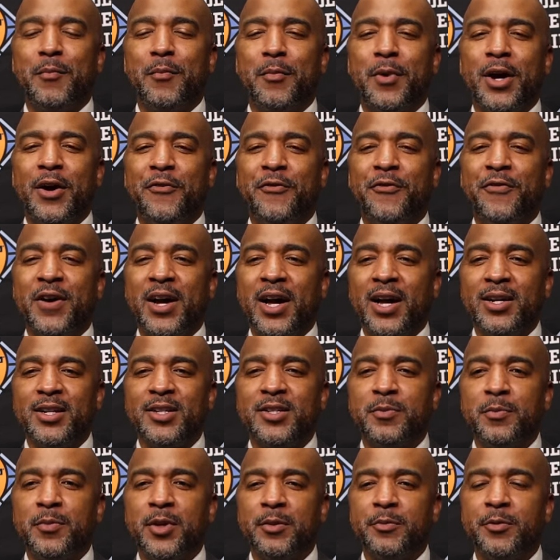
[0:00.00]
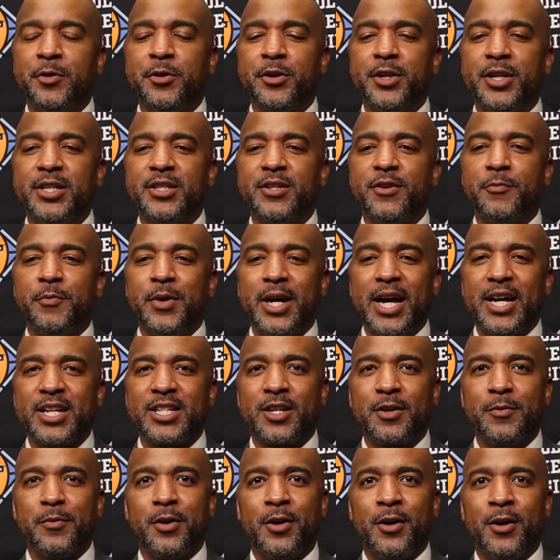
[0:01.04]
my fondest memories of
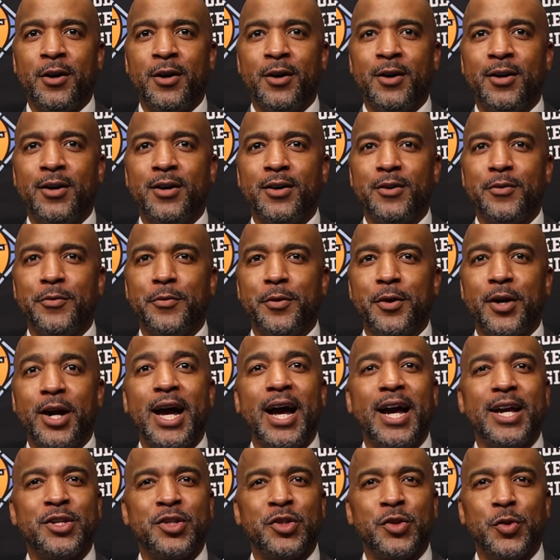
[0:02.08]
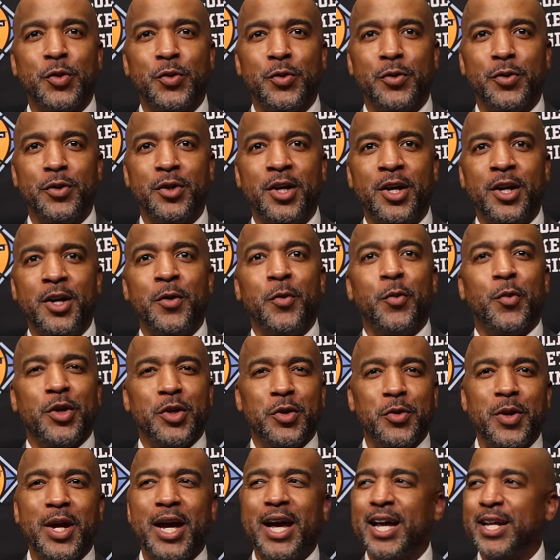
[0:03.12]
basketball were high school, when
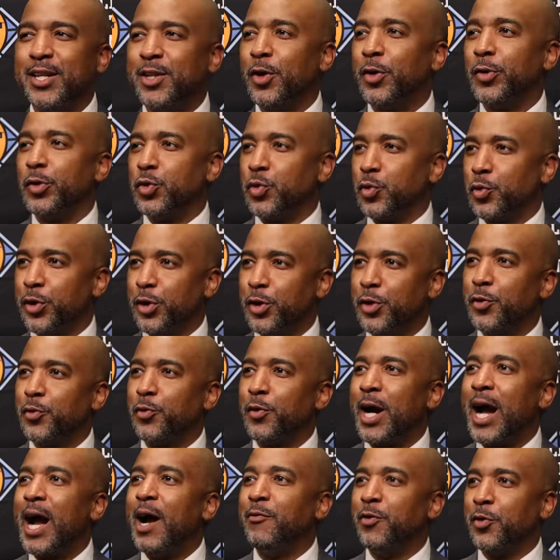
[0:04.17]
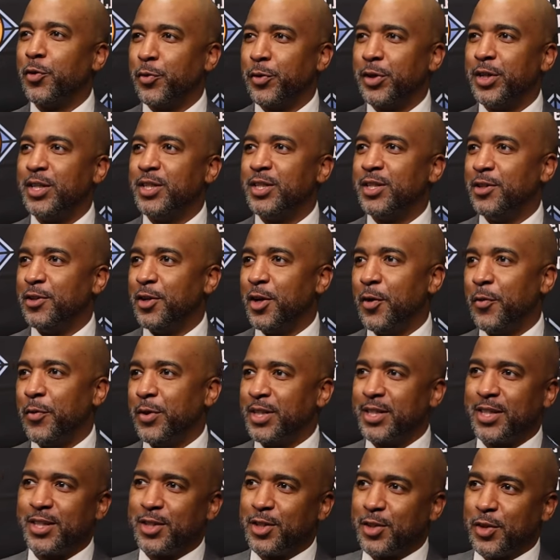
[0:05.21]
you had those real rivalries, you know,
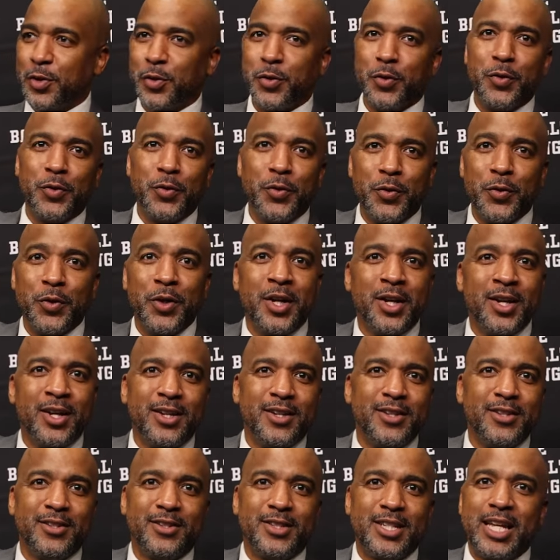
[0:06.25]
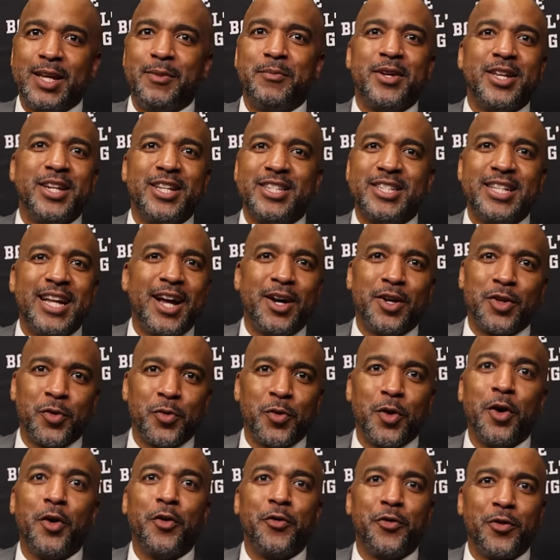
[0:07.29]
with the school 10 minutes down the
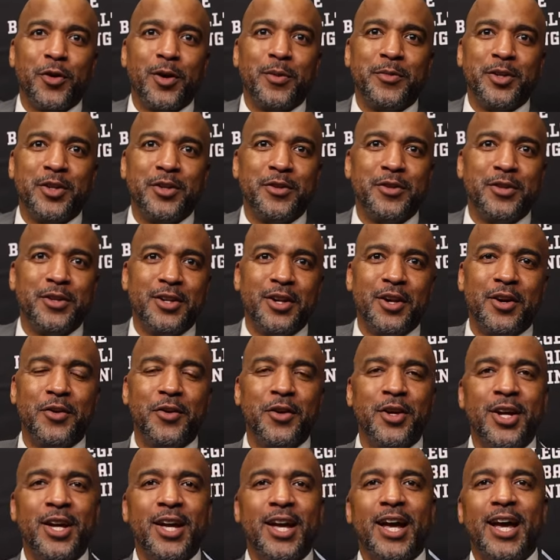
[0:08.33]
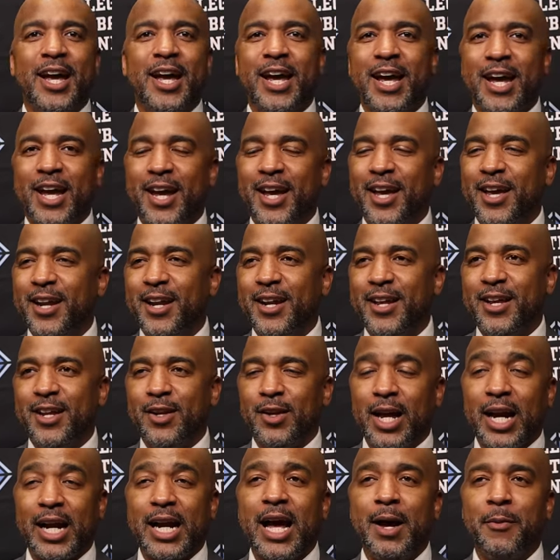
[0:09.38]
road from you, you know. And,
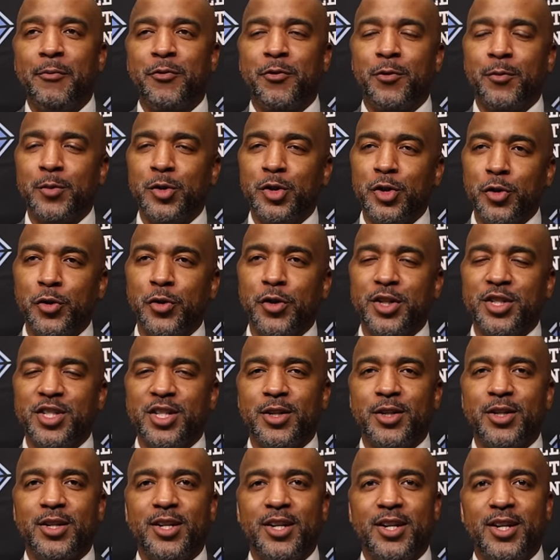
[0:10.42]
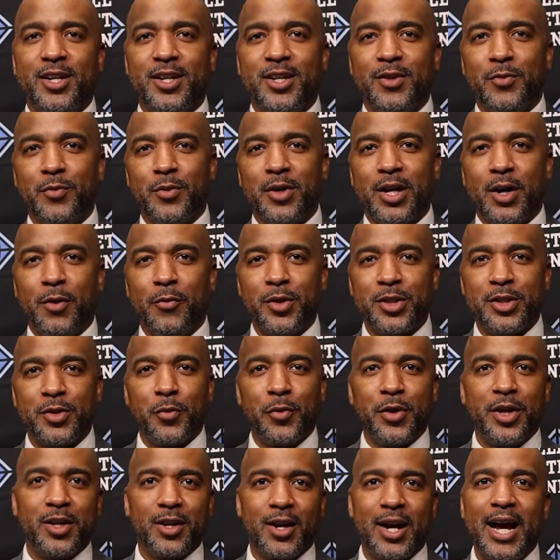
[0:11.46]
like, I'm from Georgia, and I went to
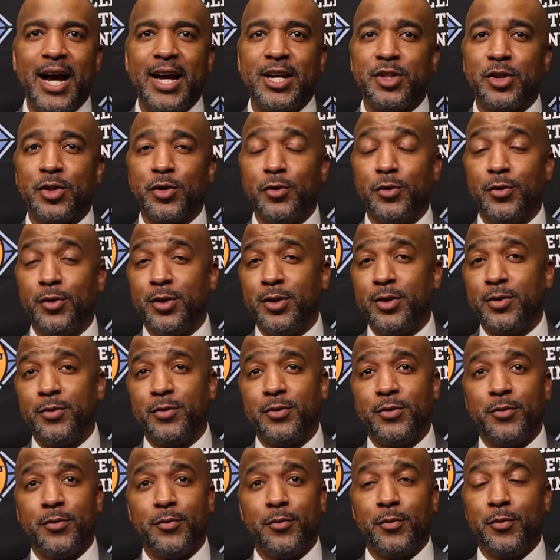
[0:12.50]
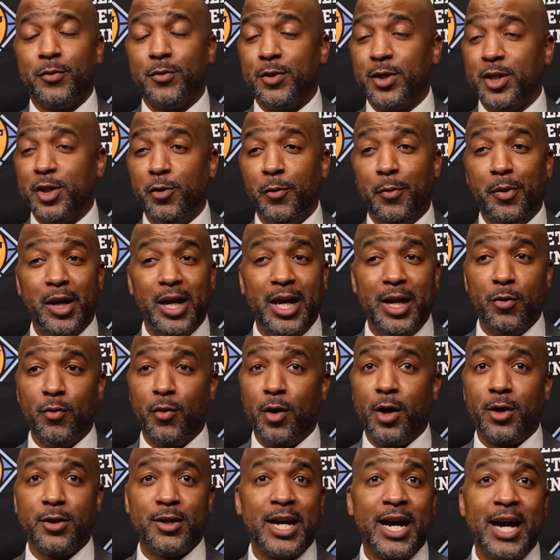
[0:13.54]
Wheeler High School. And when you played
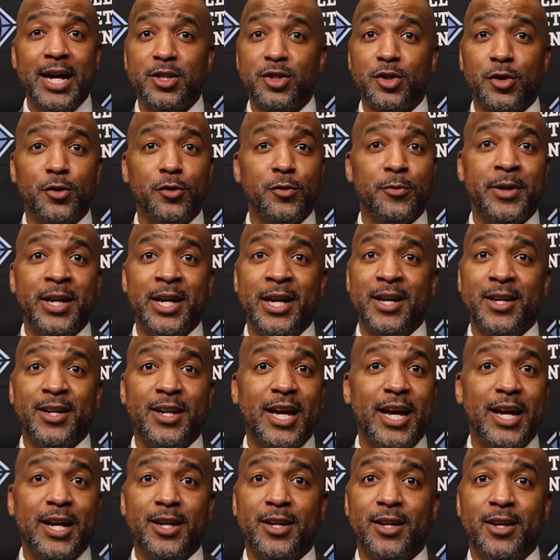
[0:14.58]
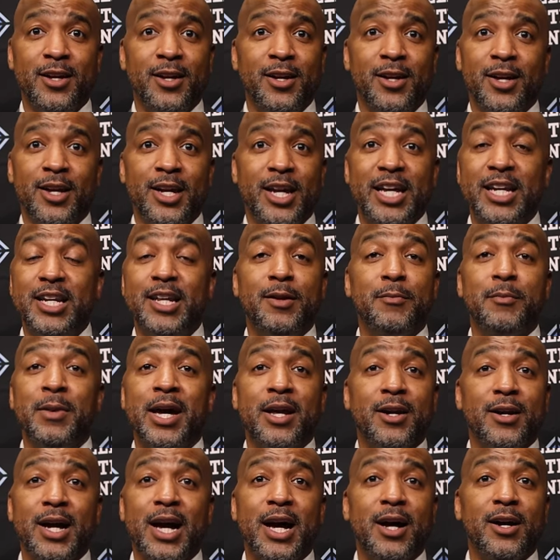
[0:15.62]
Walton High School, man, like, it didn't
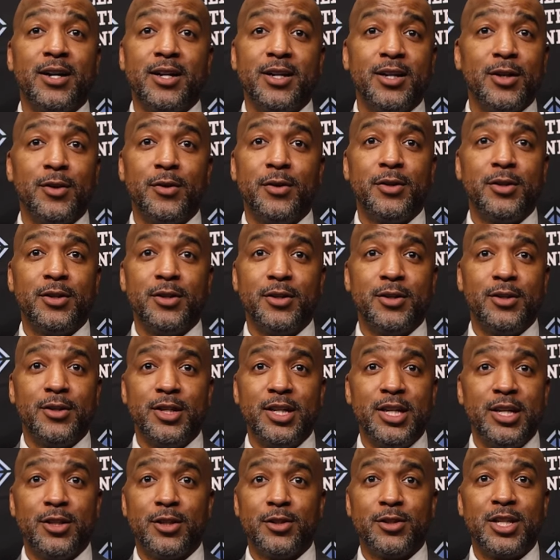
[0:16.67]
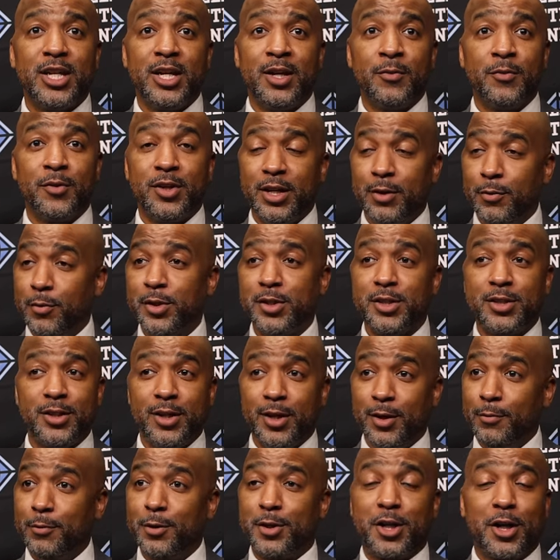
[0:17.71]
matter how good either team, it was
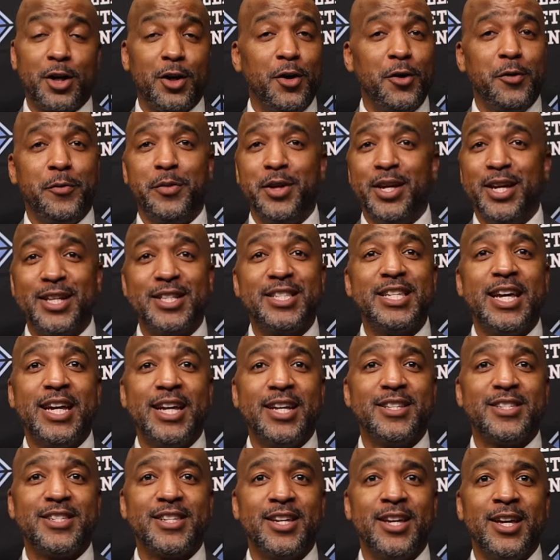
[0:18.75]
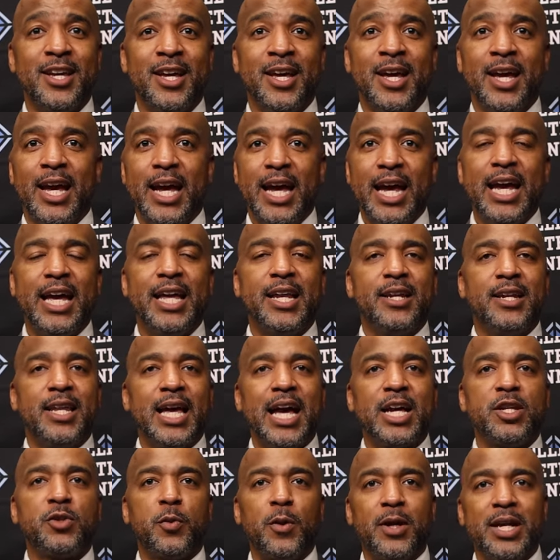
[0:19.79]
going to be intense. And
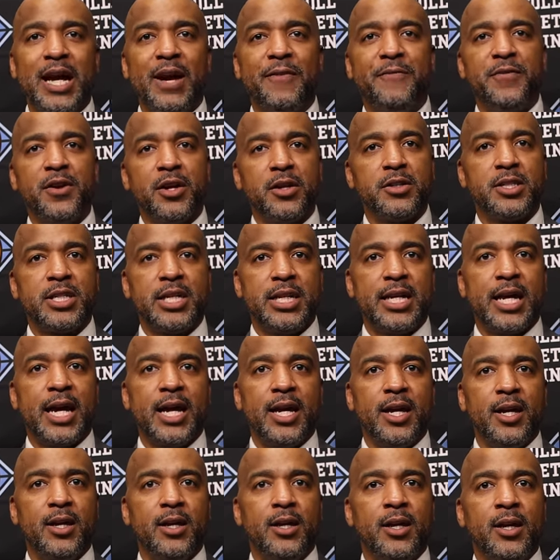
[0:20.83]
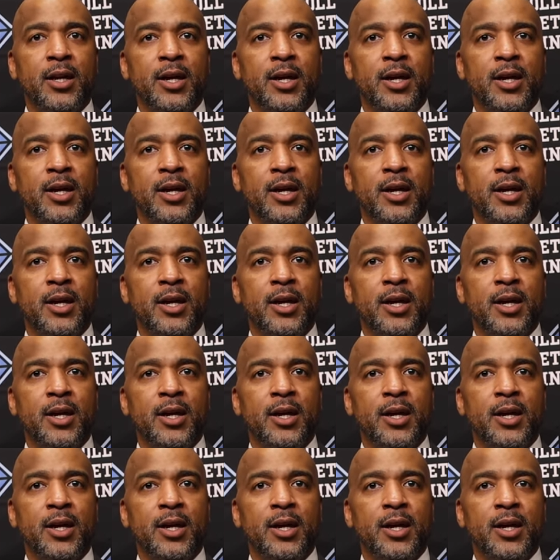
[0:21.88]
that's what I felt tonight.